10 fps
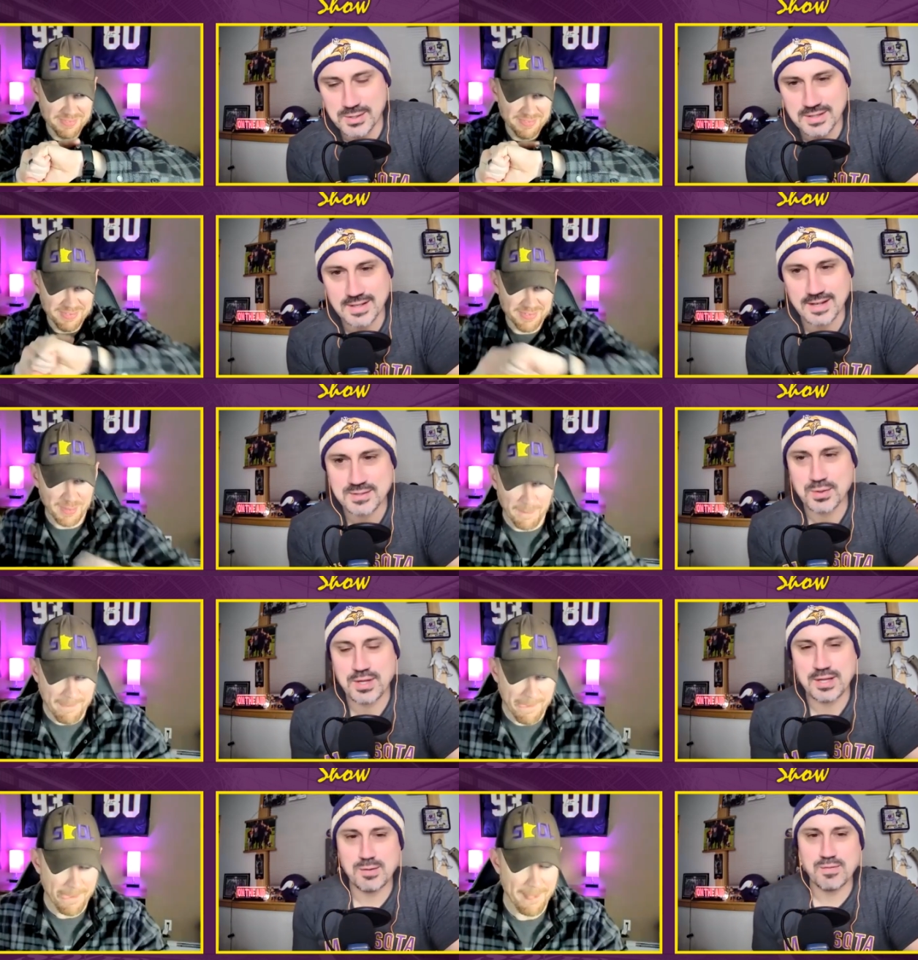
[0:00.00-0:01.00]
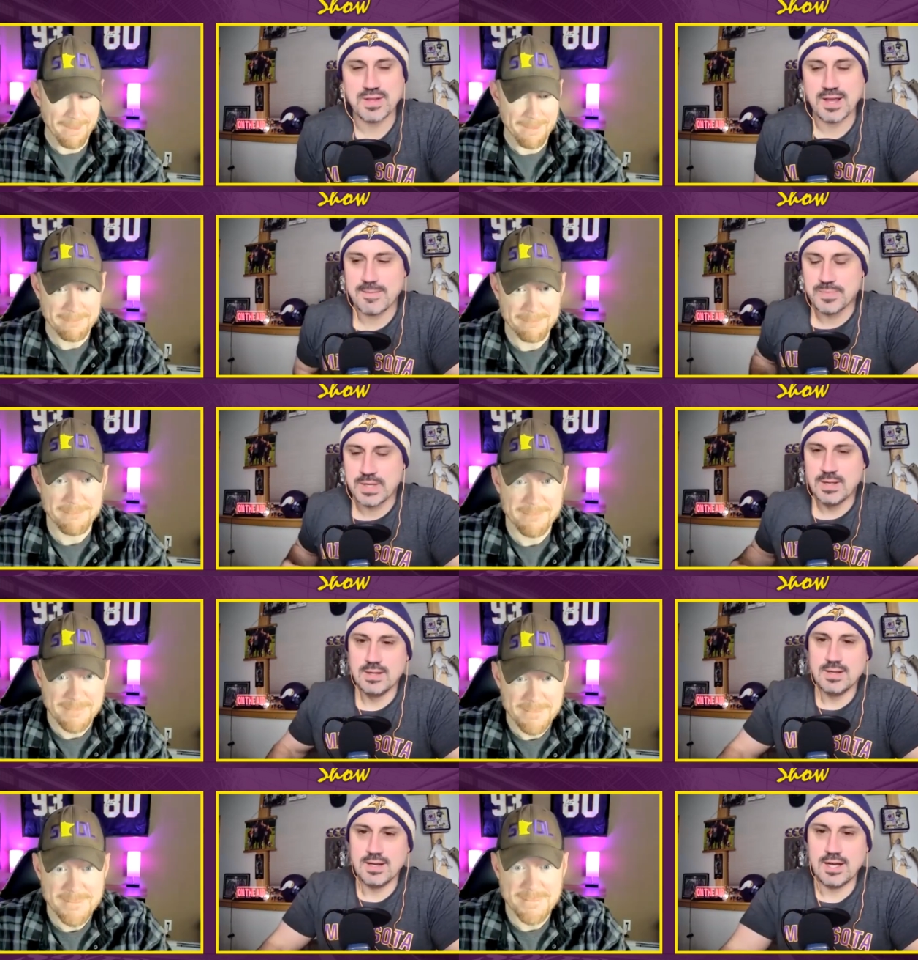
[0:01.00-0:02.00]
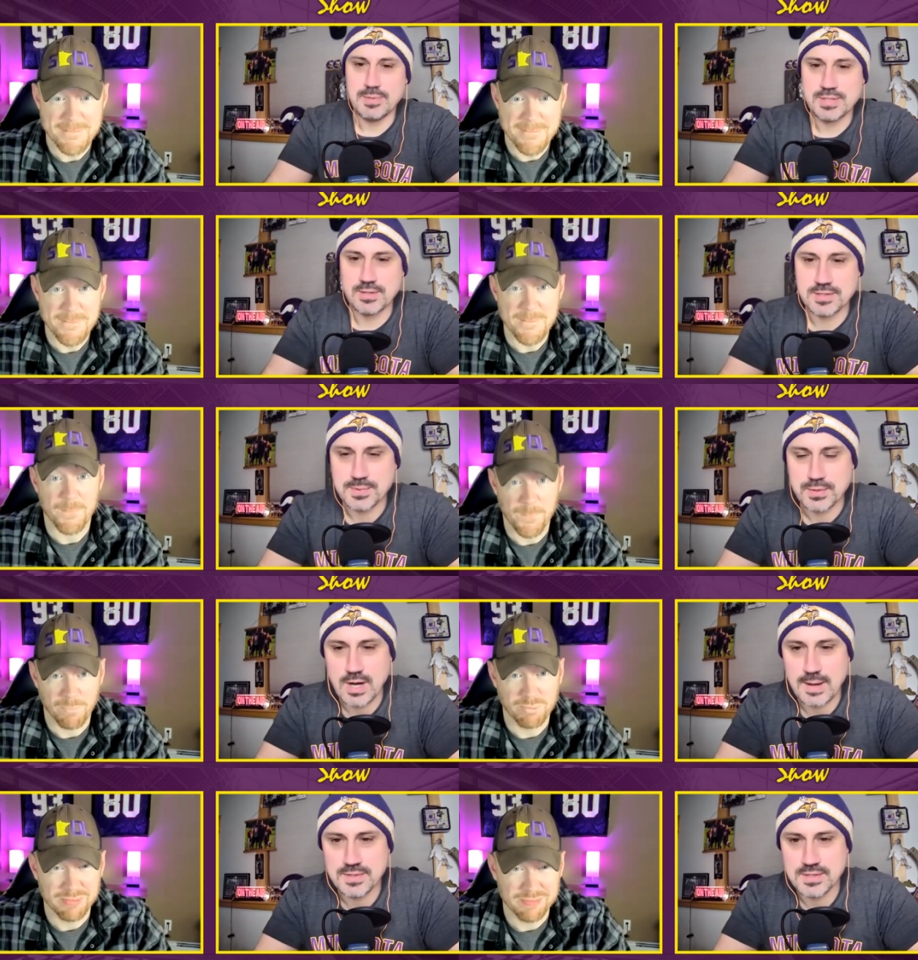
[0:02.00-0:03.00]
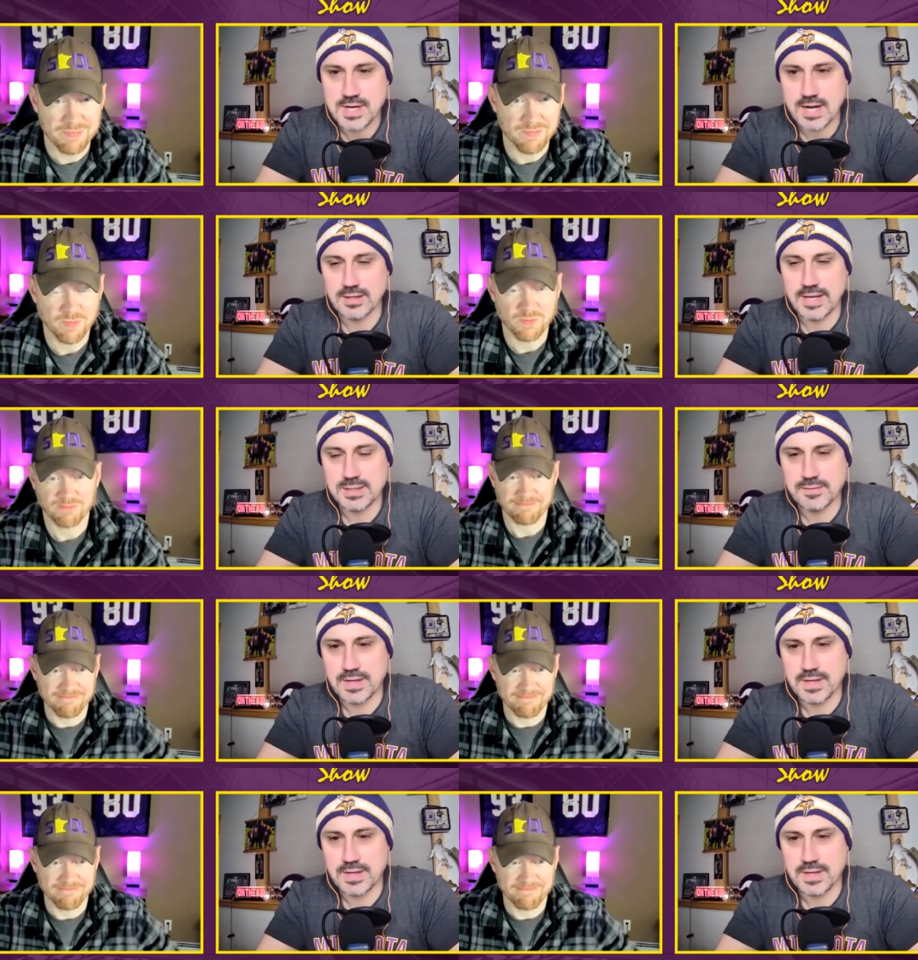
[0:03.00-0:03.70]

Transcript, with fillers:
Speaker 1: did that. So thank you for that. Uh, be sure to subscribe to the channel, like the